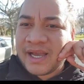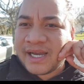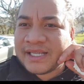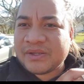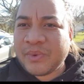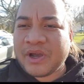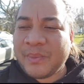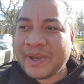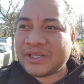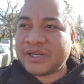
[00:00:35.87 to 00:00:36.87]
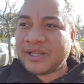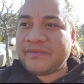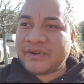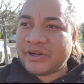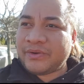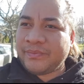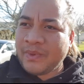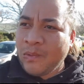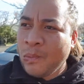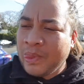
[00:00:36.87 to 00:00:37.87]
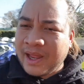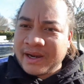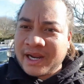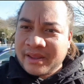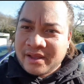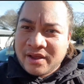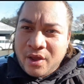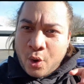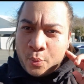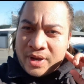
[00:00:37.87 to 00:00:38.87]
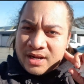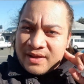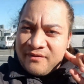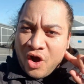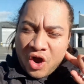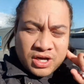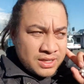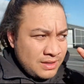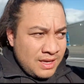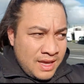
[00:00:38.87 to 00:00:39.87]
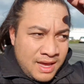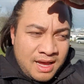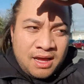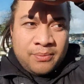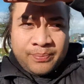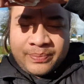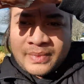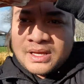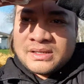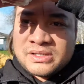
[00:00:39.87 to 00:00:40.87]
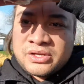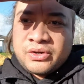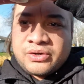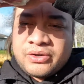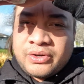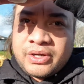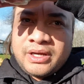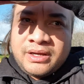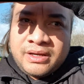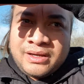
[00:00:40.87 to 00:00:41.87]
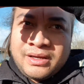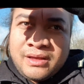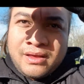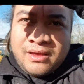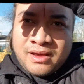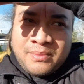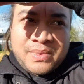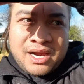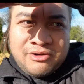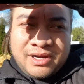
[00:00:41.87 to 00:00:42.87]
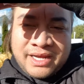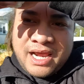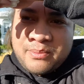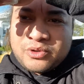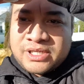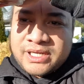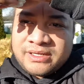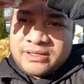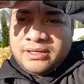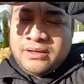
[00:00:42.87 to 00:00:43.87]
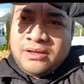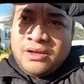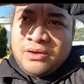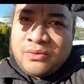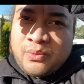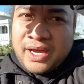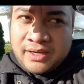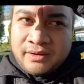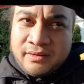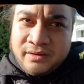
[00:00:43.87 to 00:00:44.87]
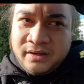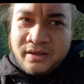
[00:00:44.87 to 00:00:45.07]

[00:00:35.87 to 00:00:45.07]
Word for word: guys, welcome back to another video, another weekly vlog. Um, so, I'm currently in Hamilton waiting